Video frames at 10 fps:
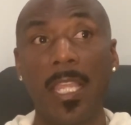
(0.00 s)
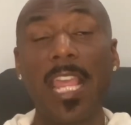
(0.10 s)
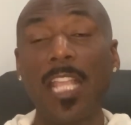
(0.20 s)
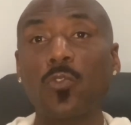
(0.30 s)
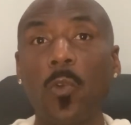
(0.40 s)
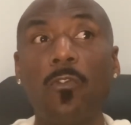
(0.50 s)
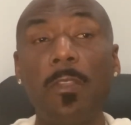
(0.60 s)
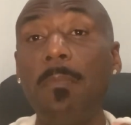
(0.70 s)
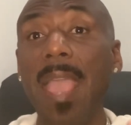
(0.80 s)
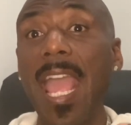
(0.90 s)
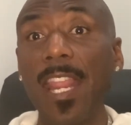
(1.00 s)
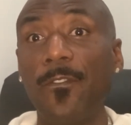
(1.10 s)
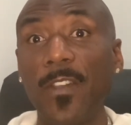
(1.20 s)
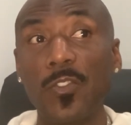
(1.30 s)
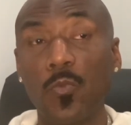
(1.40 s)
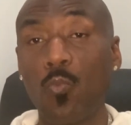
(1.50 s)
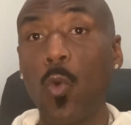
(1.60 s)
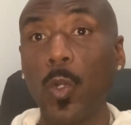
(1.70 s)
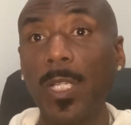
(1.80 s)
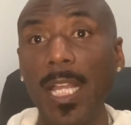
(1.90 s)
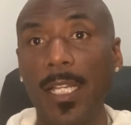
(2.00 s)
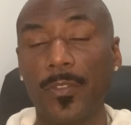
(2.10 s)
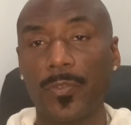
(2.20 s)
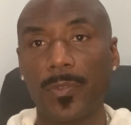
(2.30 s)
That's what we manifest more of.